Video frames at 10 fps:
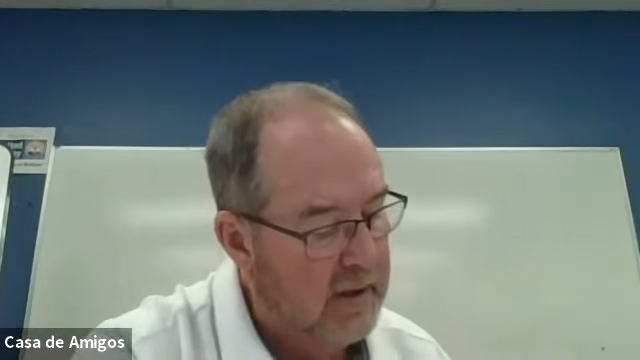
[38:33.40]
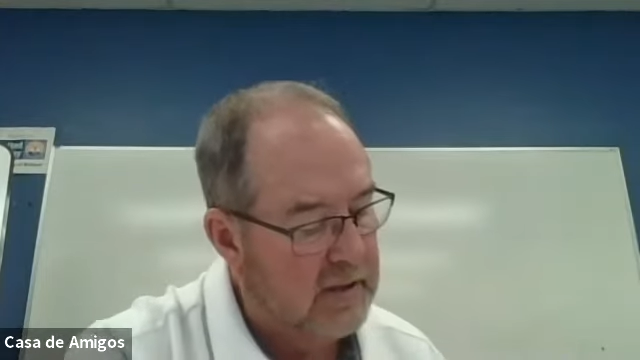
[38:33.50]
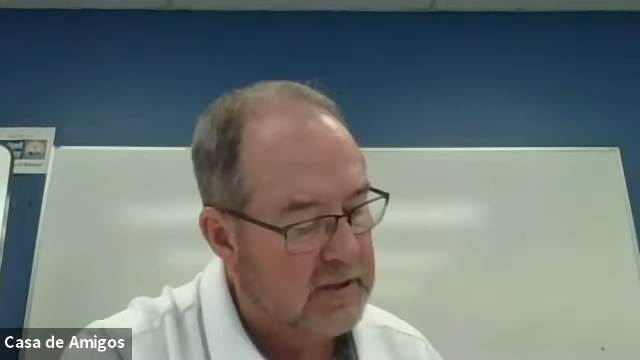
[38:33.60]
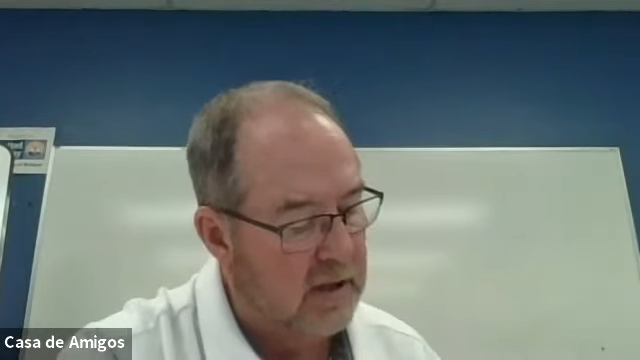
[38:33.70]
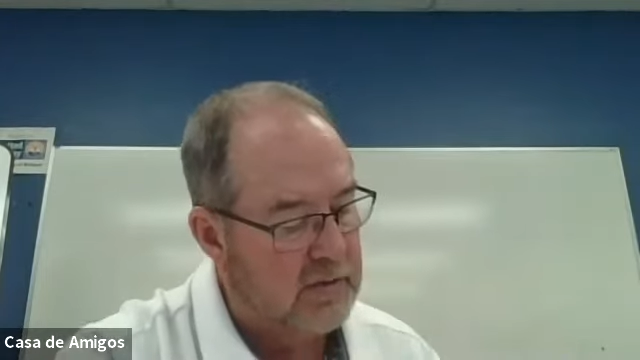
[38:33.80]

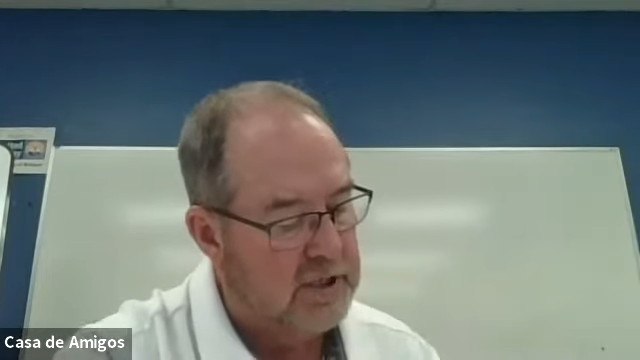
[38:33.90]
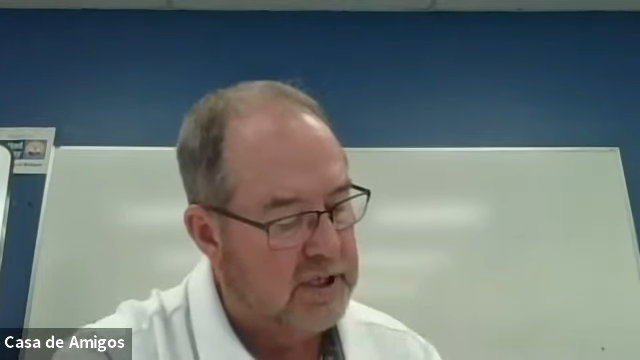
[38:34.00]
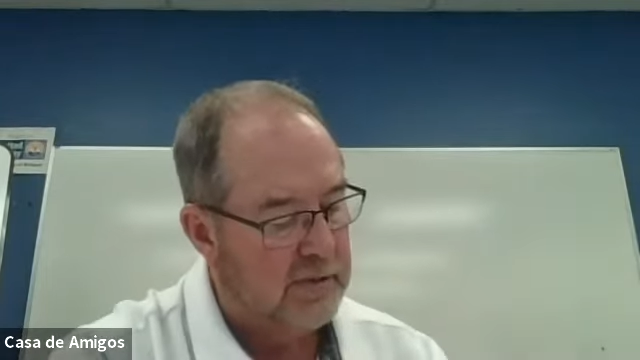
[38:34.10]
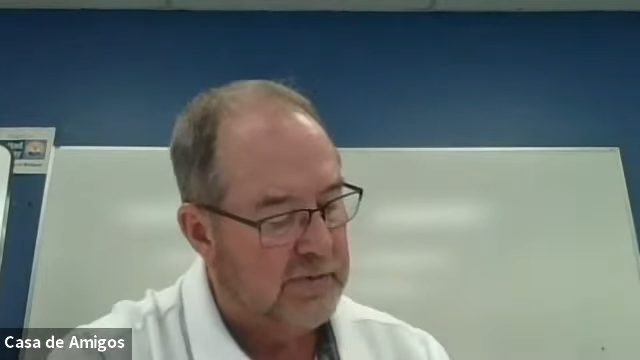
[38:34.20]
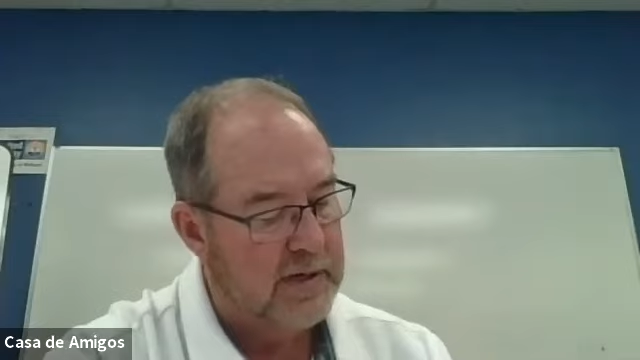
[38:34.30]
So
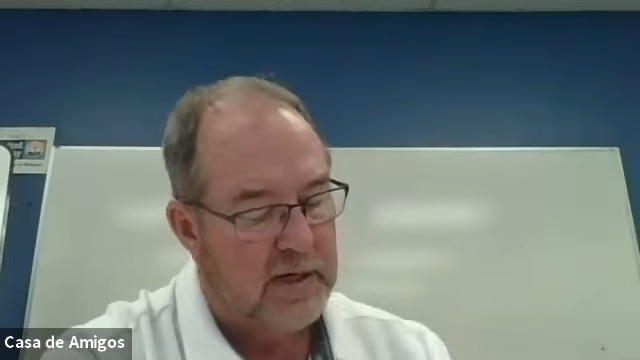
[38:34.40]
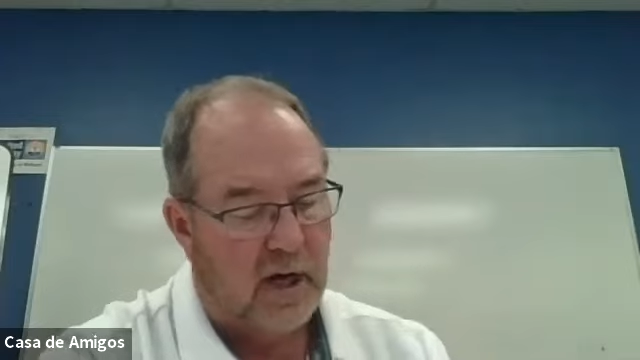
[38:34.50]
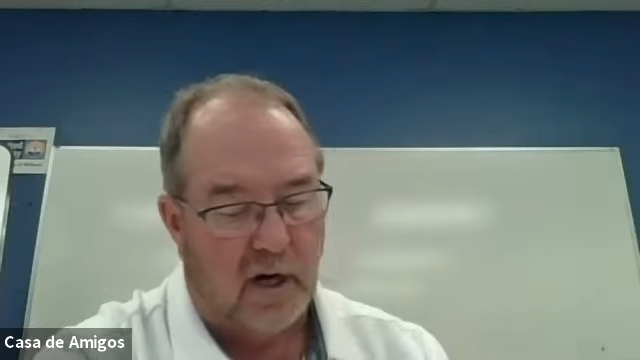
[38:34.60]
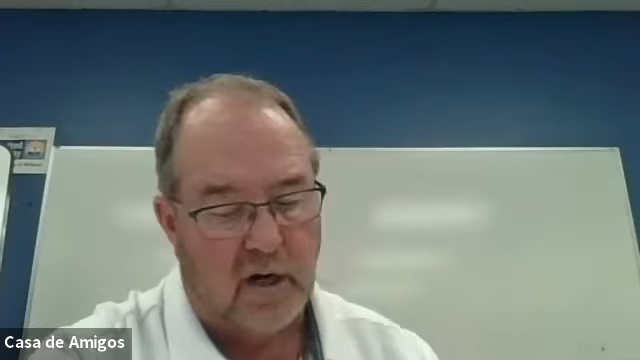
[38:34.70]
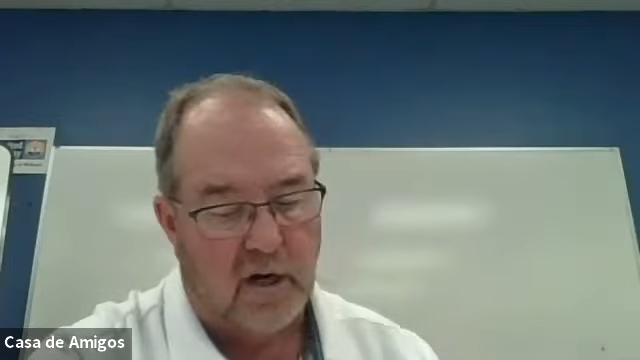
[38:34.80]
children
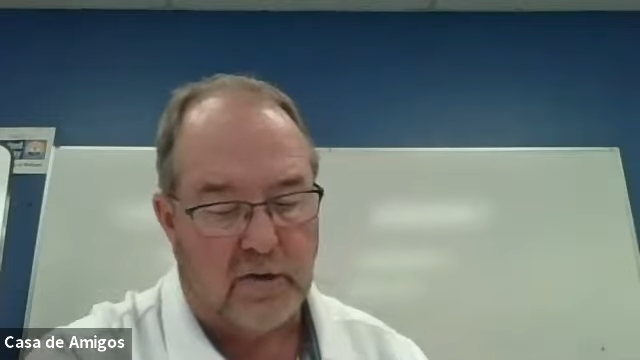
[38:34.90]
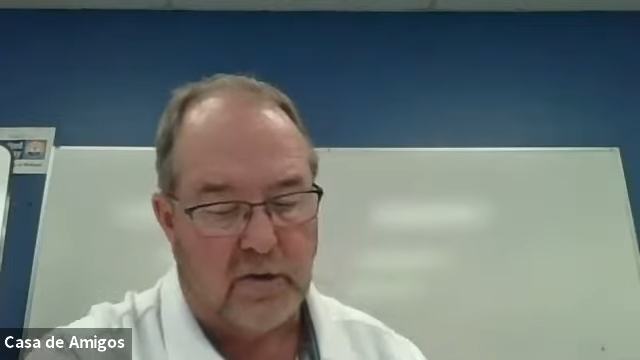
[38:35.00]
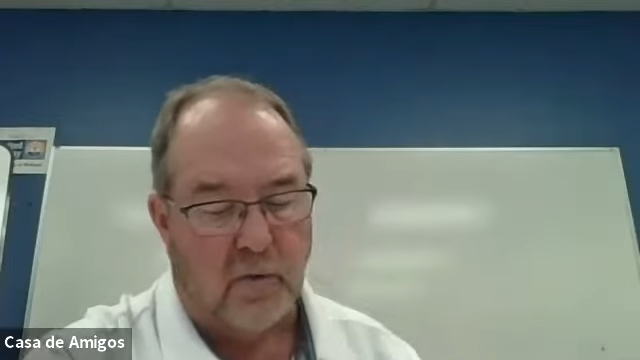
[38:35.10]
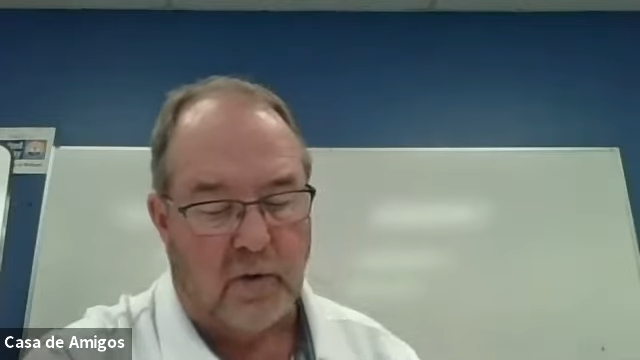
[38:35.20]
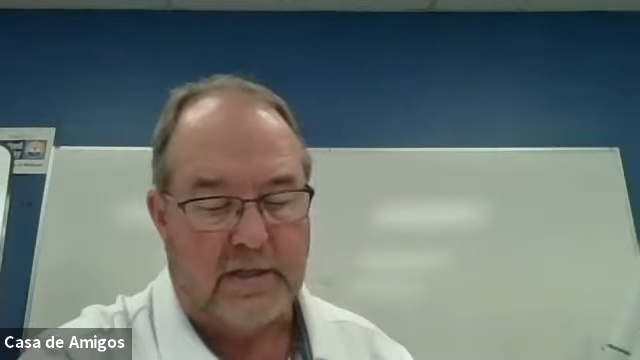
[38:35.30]
aren't
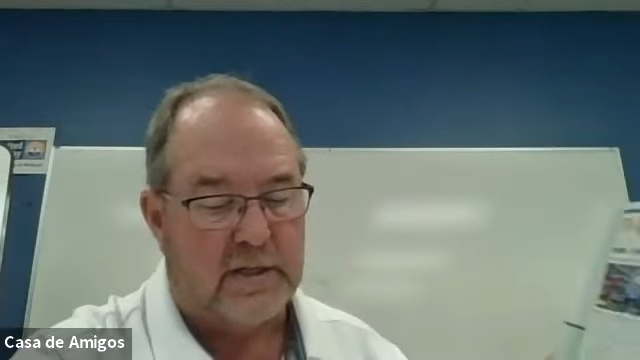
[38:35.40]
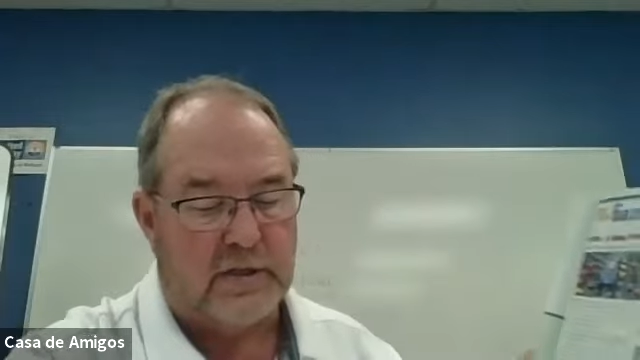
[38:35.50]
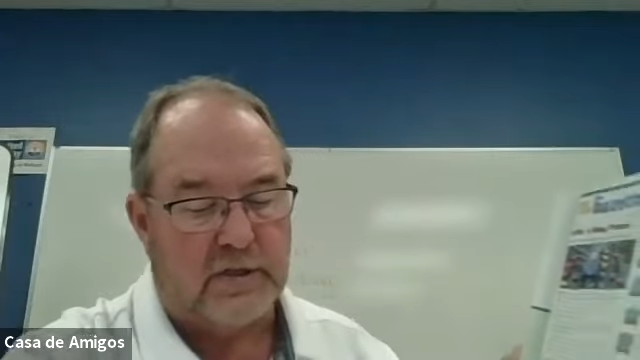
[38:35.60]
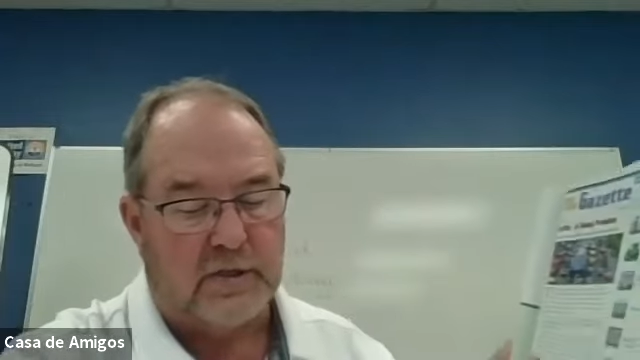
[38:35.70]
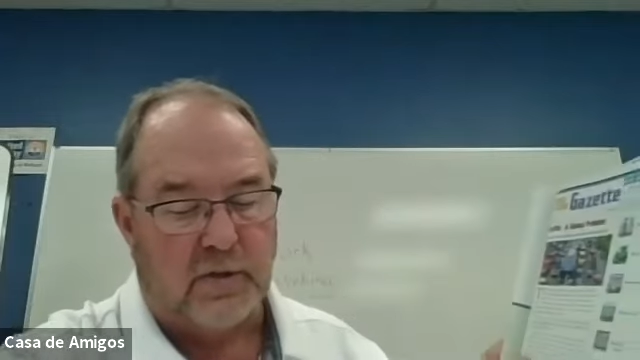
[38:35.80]
going
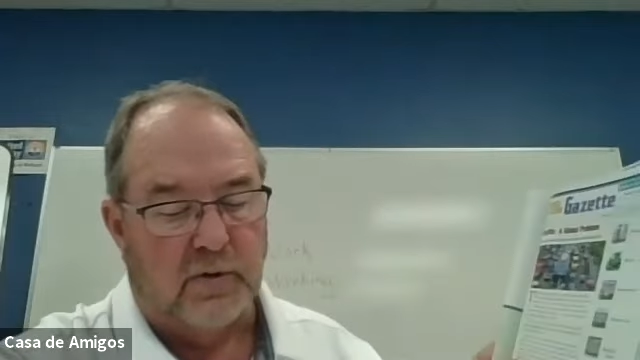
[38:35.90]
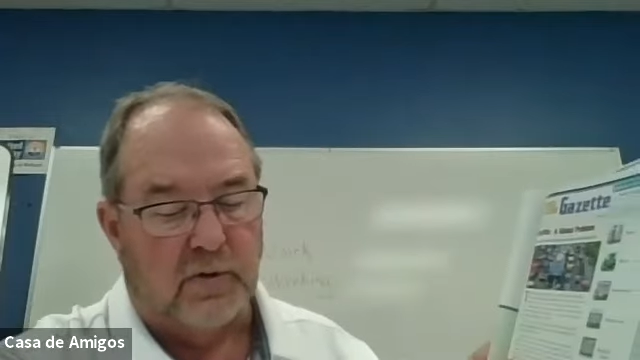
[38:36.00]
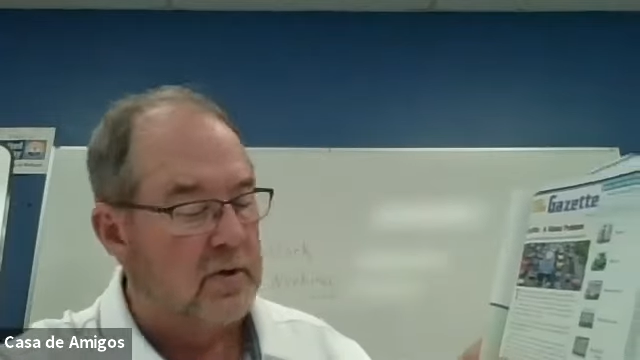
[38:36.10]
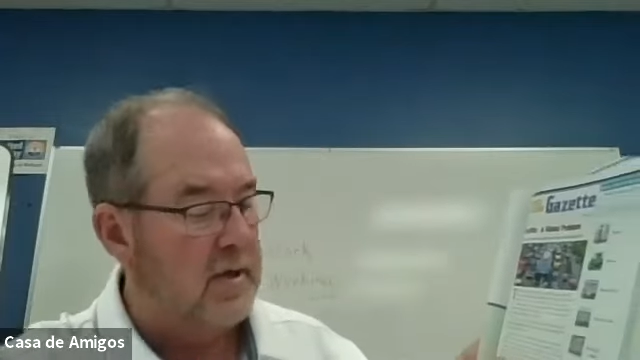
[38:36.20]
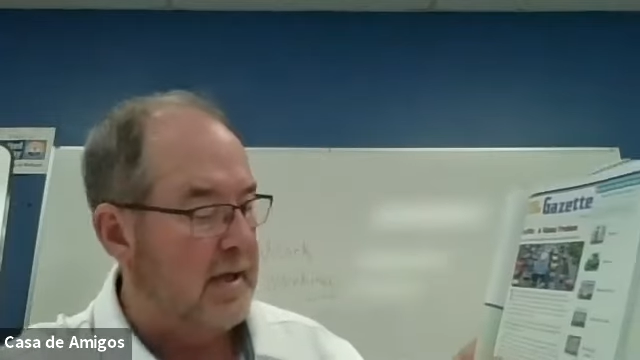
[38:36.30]
to
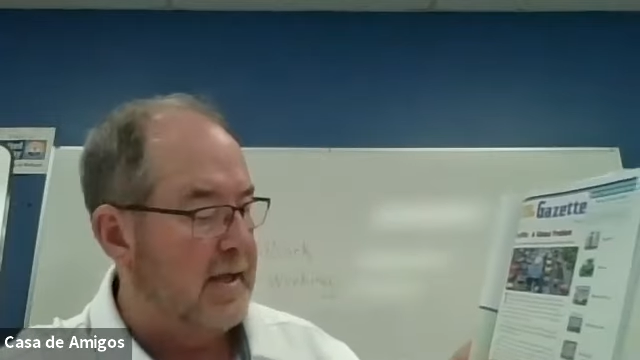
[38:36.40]
school